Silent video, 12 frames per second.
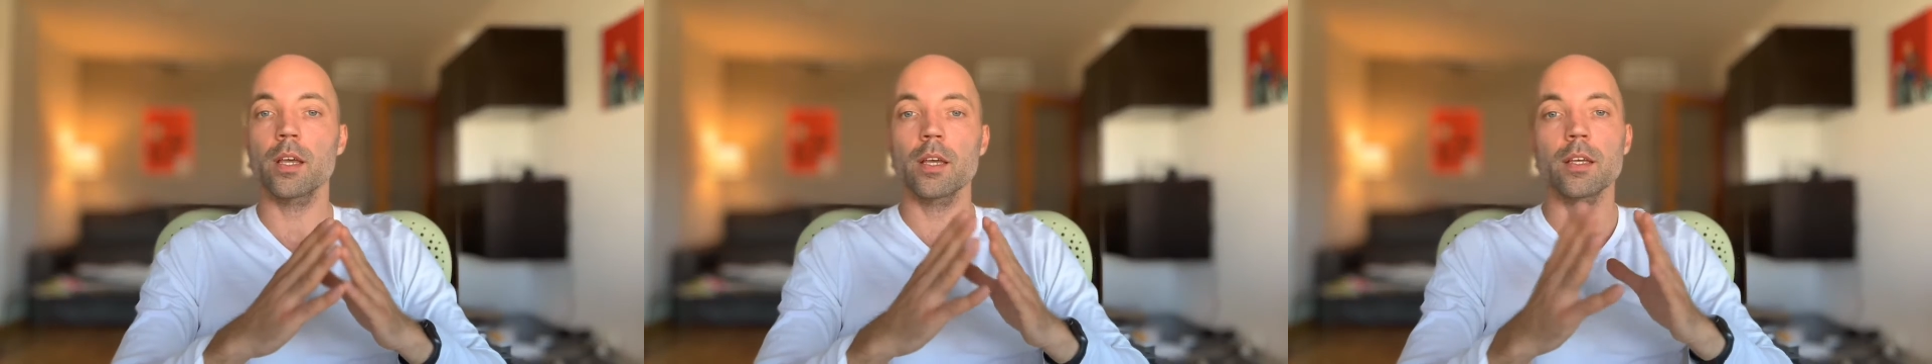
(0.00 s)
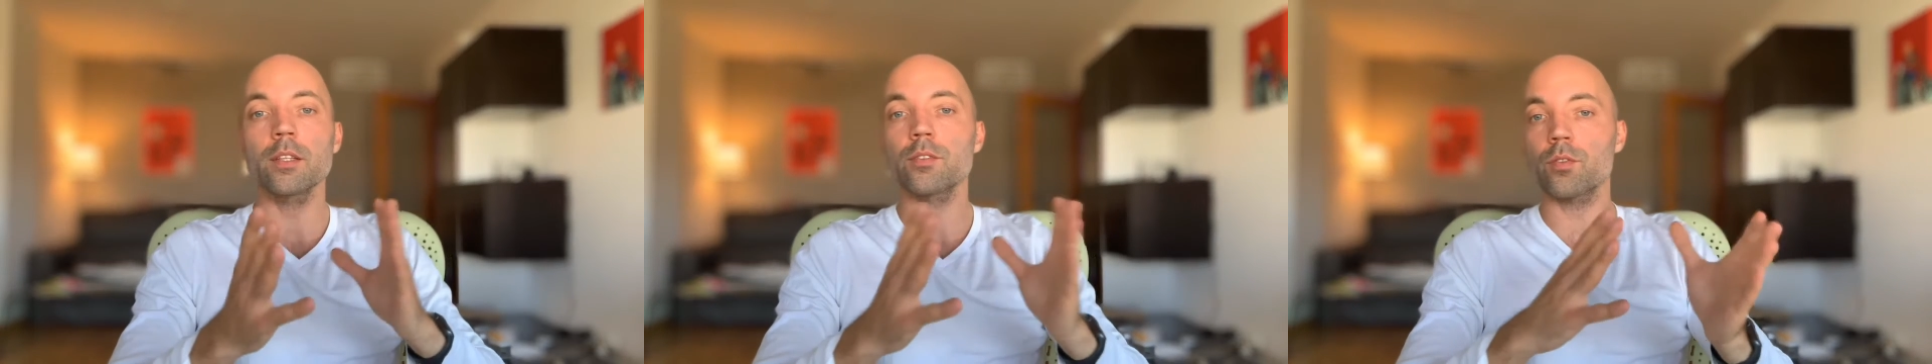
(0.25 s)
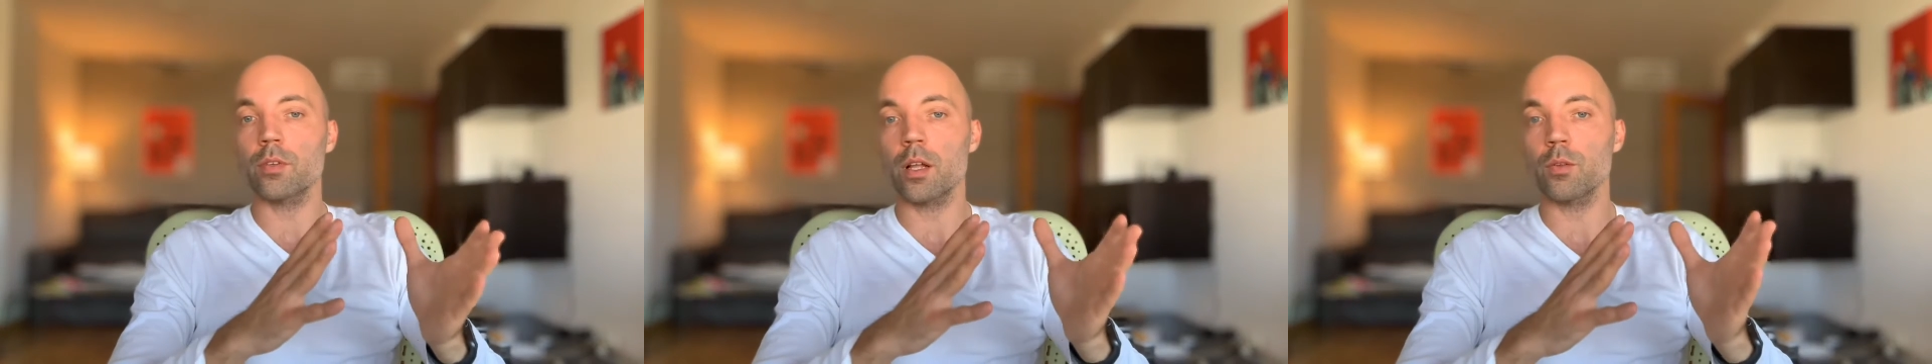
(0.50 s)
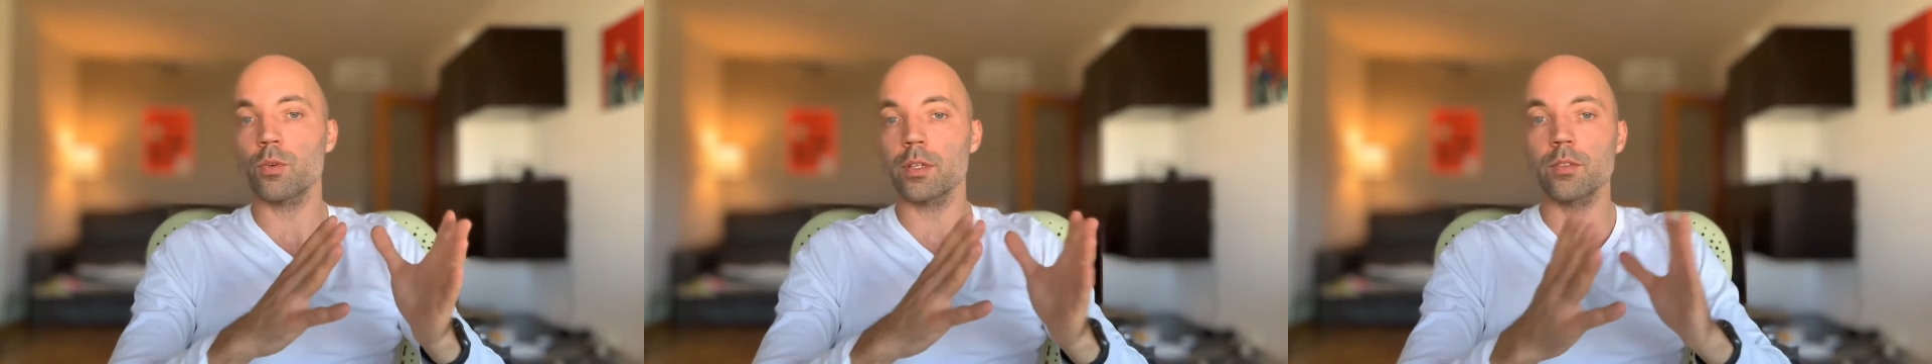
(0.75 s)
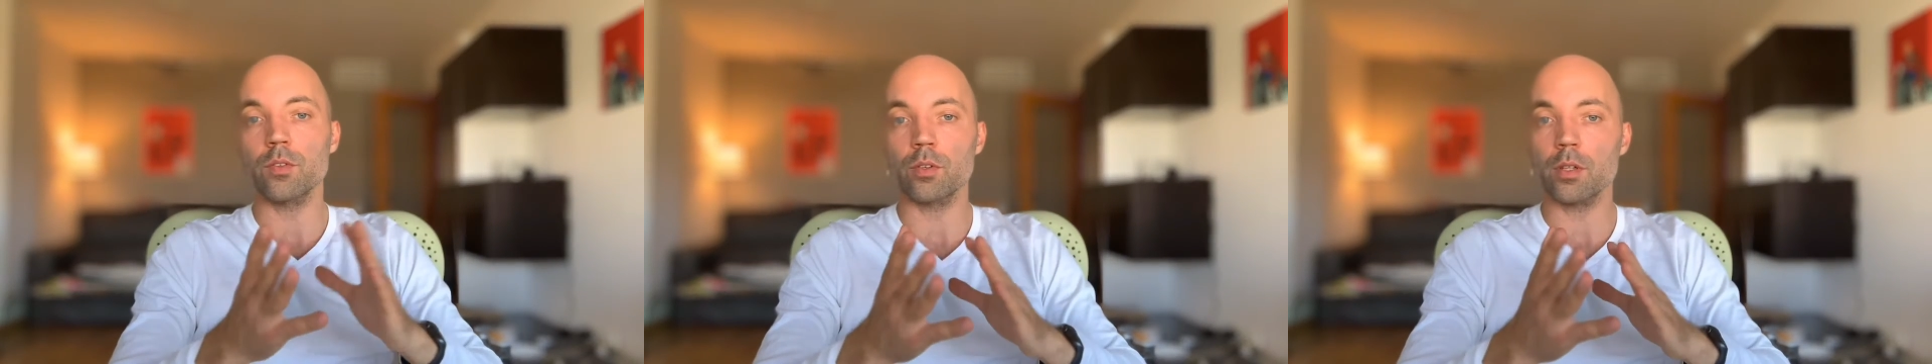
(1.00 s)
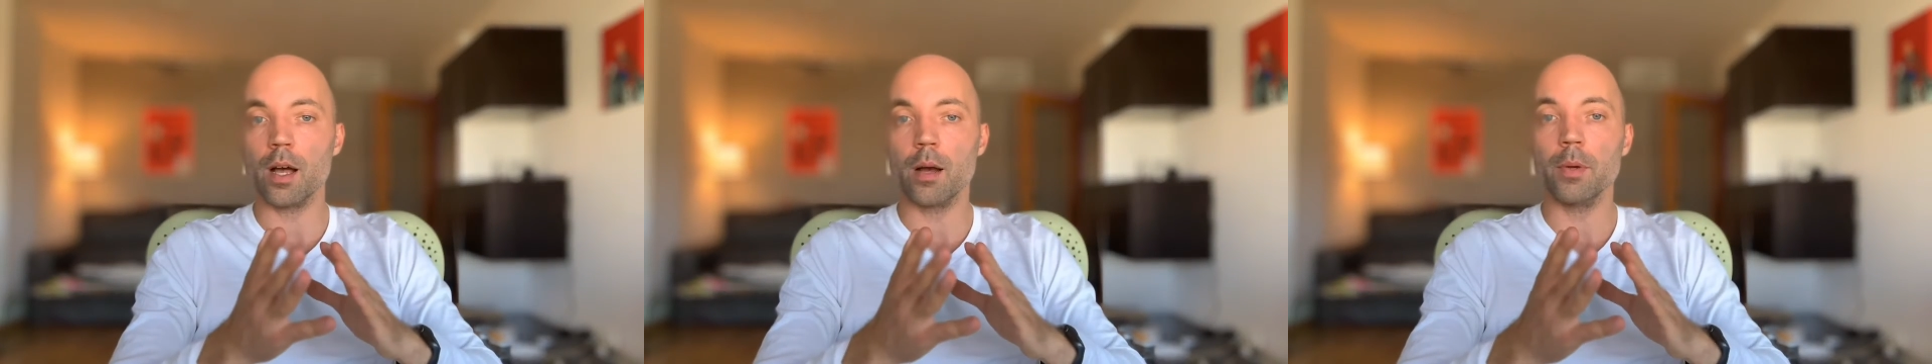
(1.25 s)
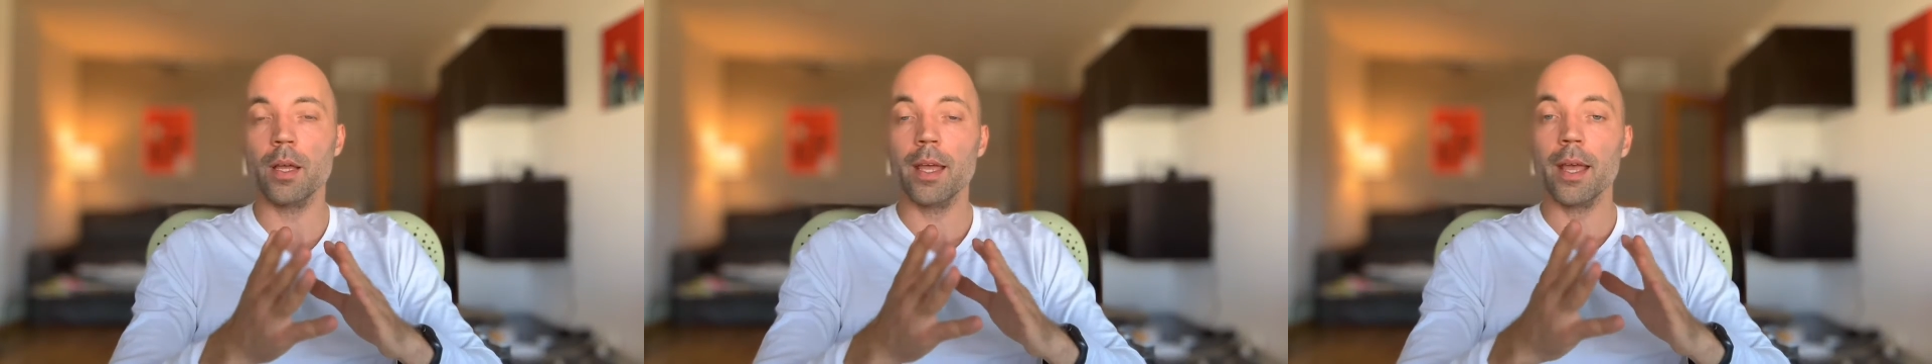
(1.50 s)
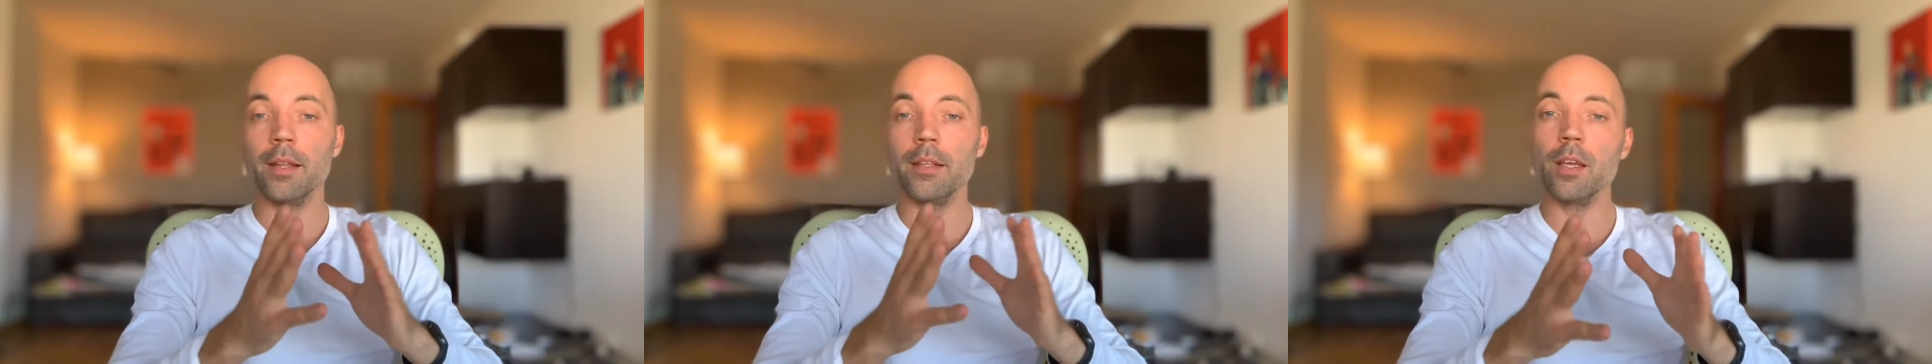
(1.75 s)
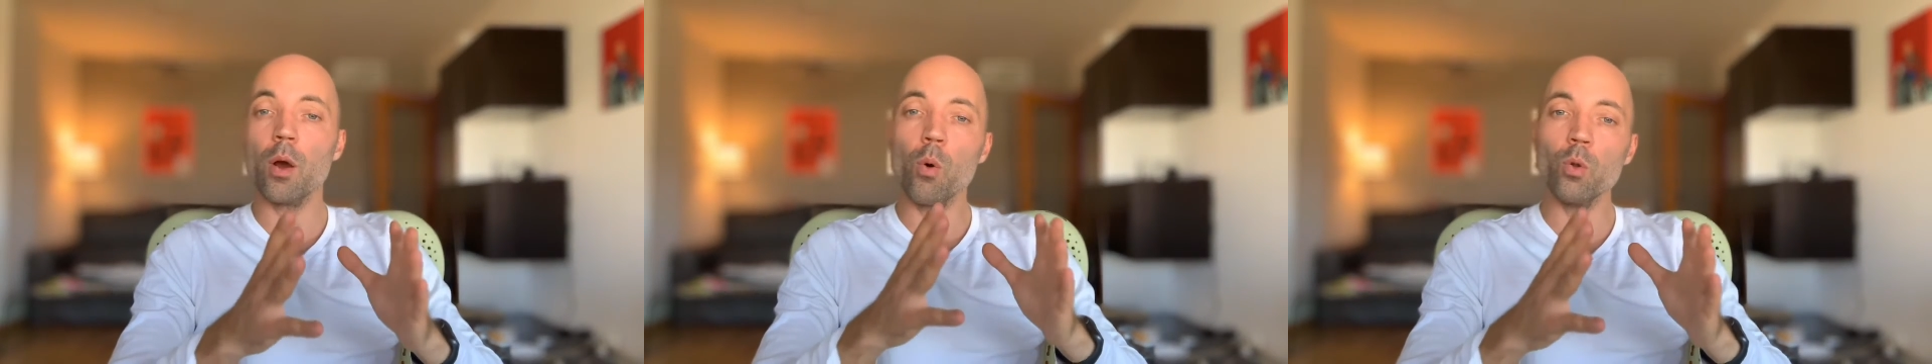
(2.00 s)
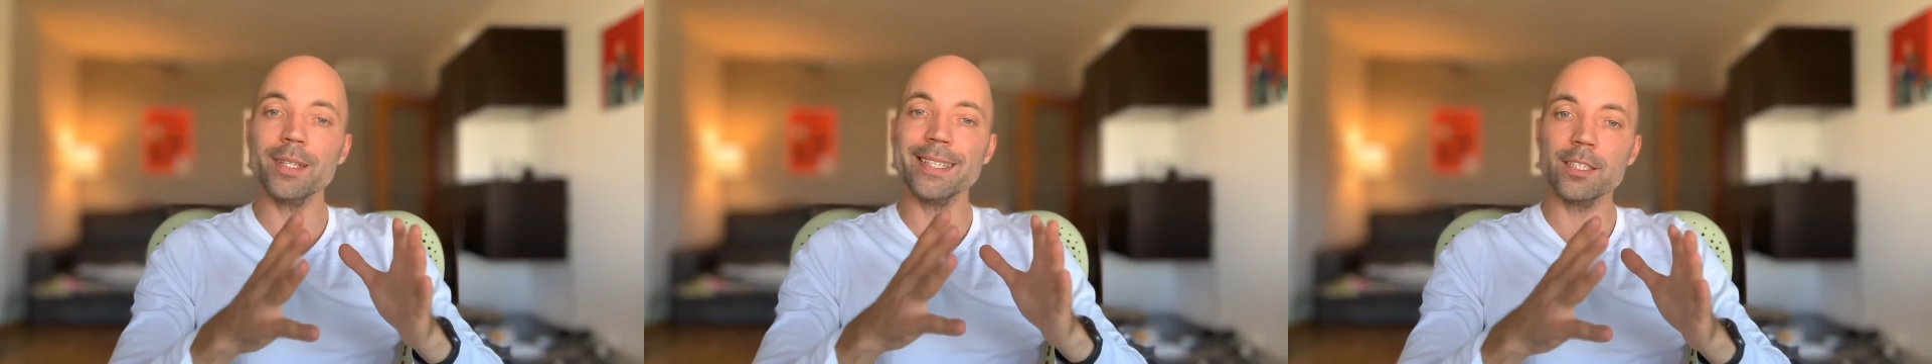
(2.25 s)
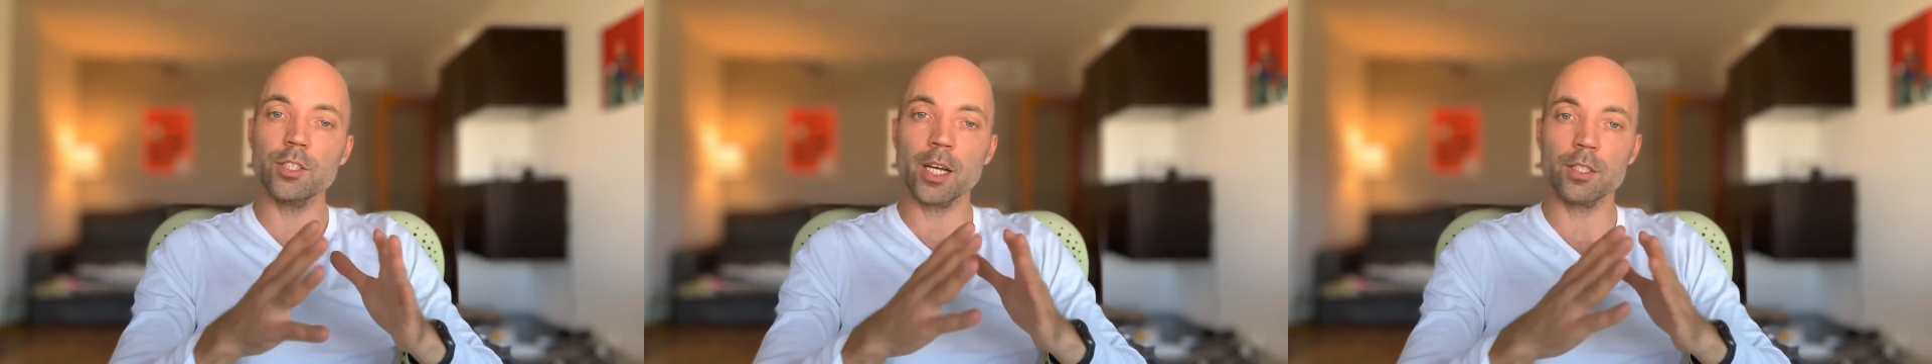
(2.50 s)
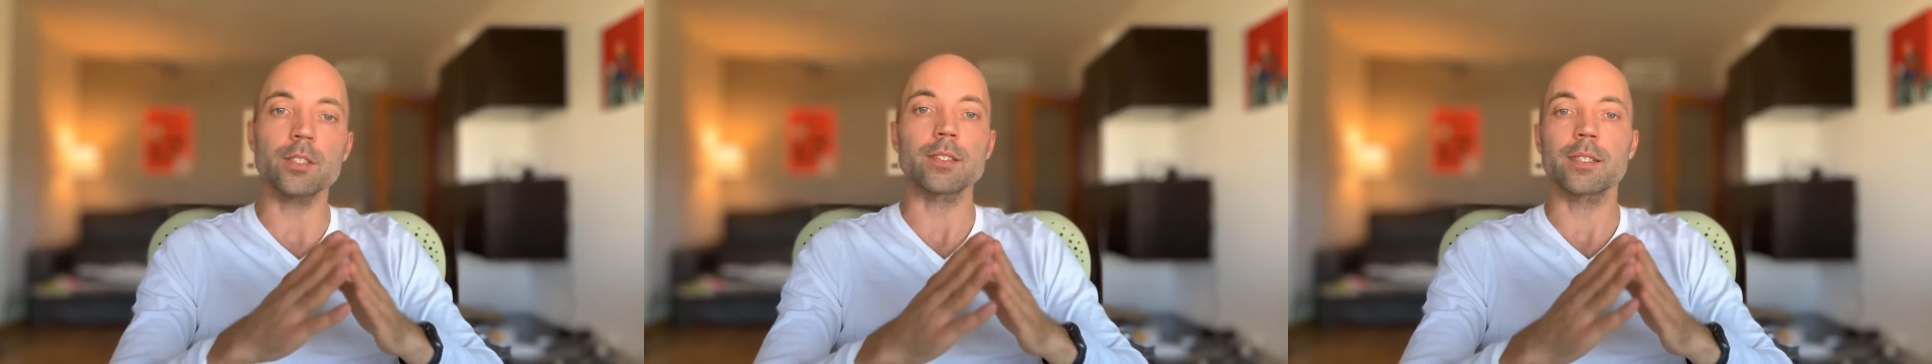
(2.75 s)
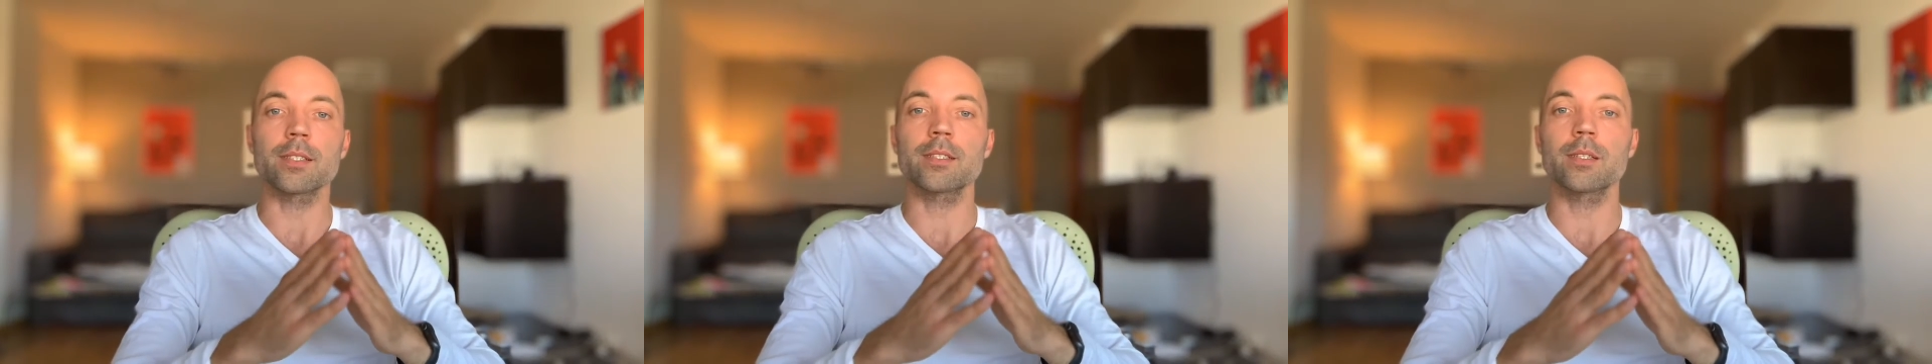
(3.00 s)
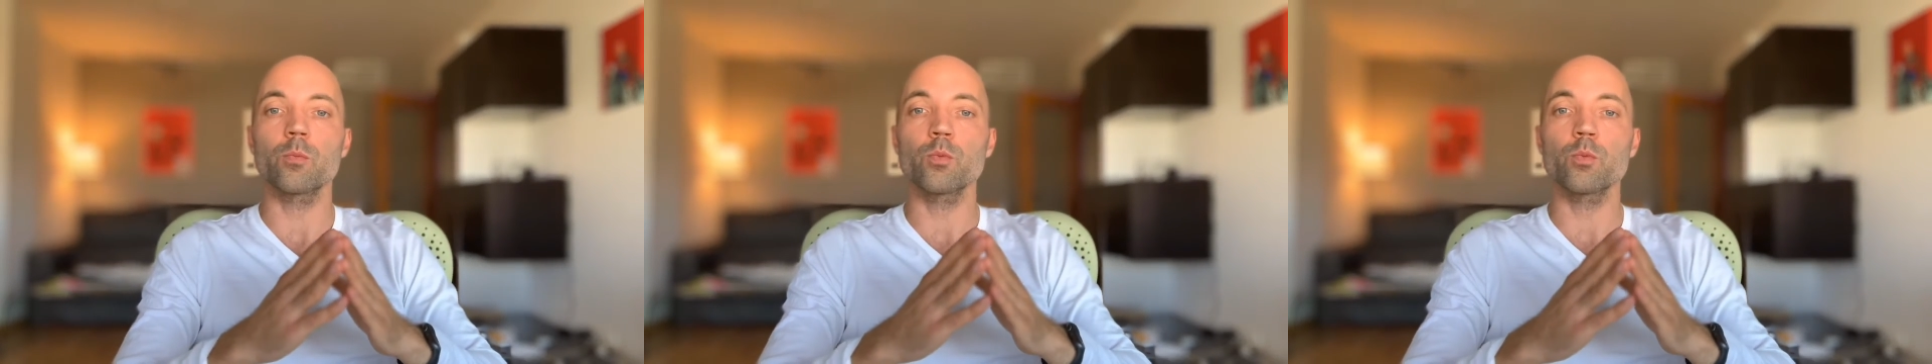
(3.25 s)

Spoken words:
internal or inter-club, and they all need judging system,